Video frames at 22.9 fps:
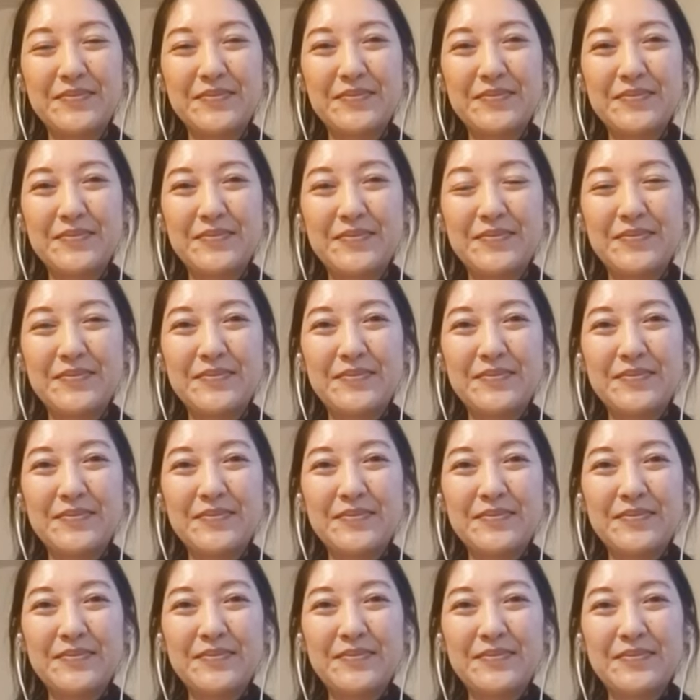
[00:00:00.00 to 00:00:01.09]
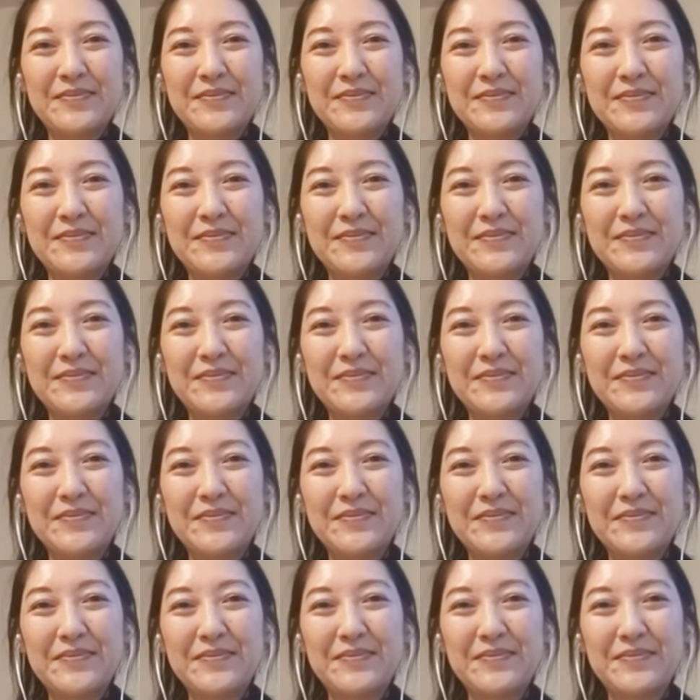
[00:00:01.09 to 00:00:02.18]

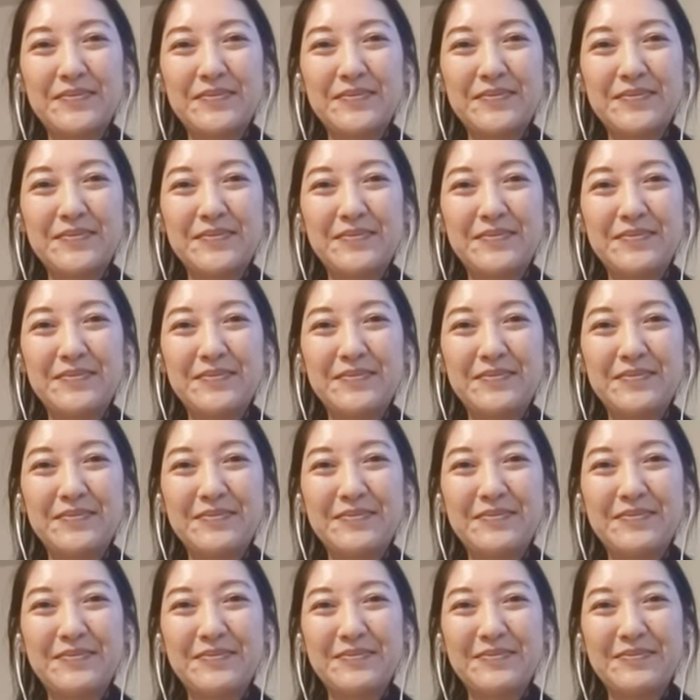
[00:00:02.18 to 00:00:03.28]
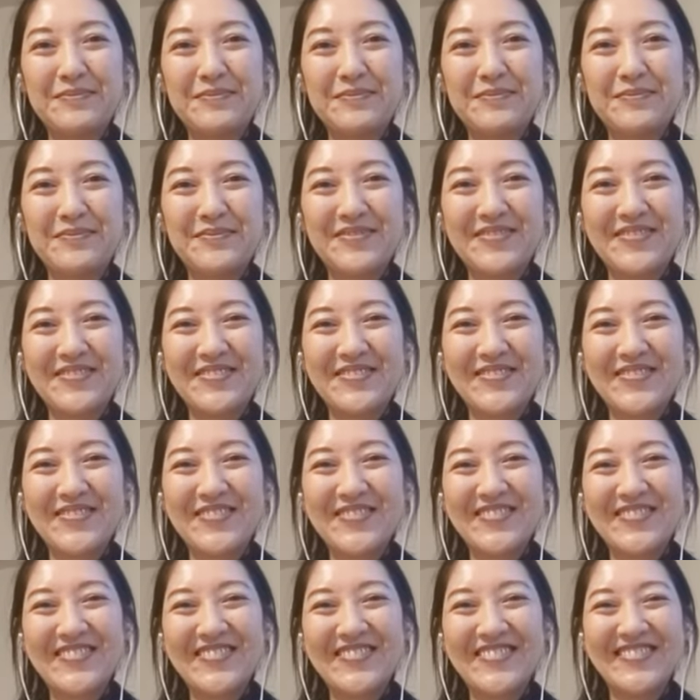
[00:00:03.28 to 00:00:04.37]

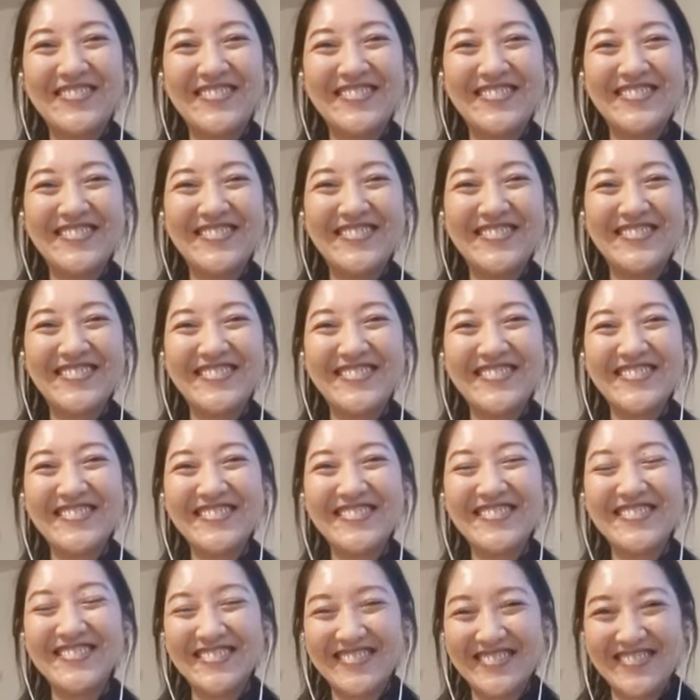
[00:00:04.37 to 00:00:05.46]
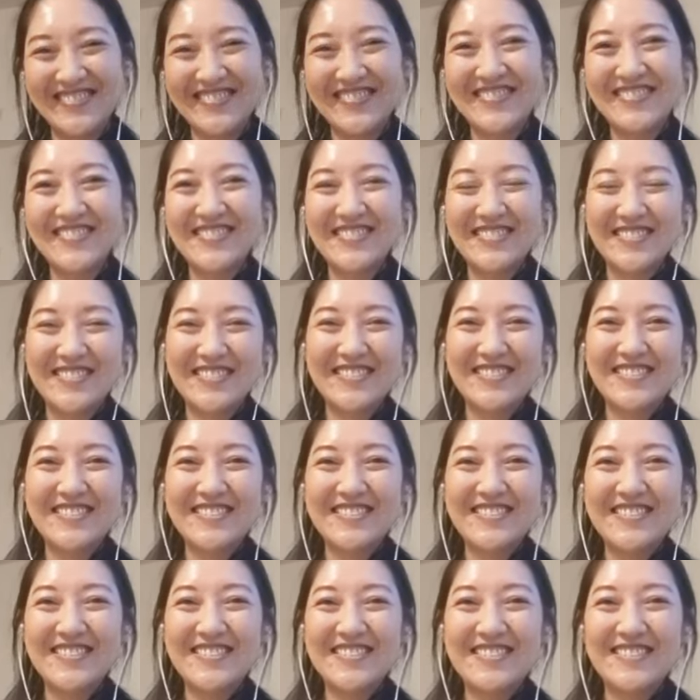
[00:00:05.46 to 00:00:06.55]

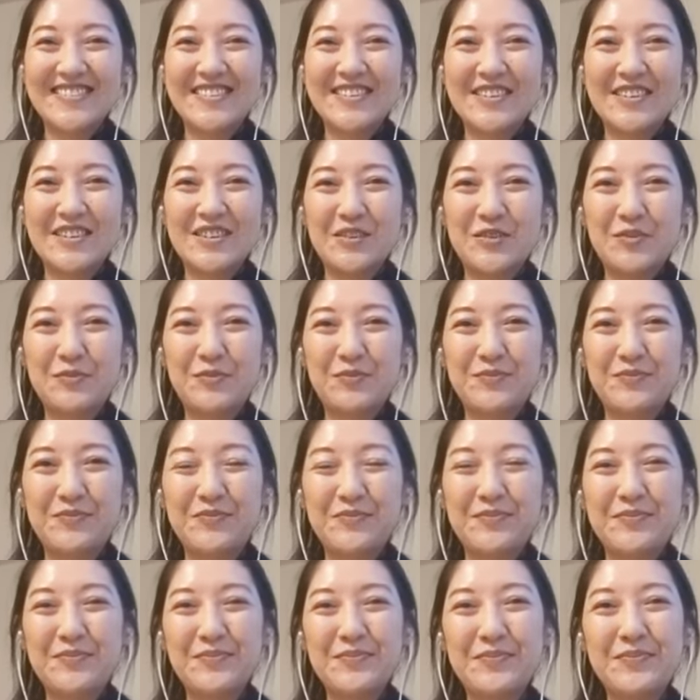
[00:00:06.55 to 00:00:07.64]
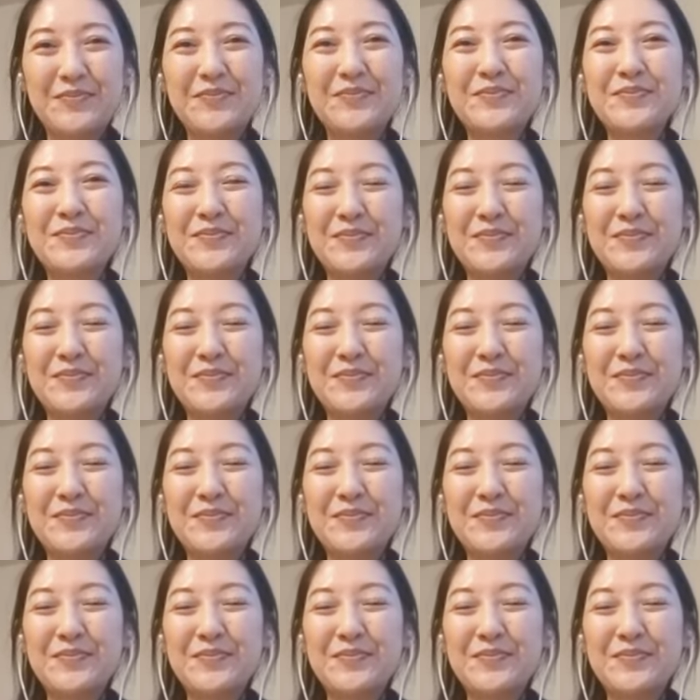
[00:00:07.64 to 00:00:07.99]
(silent)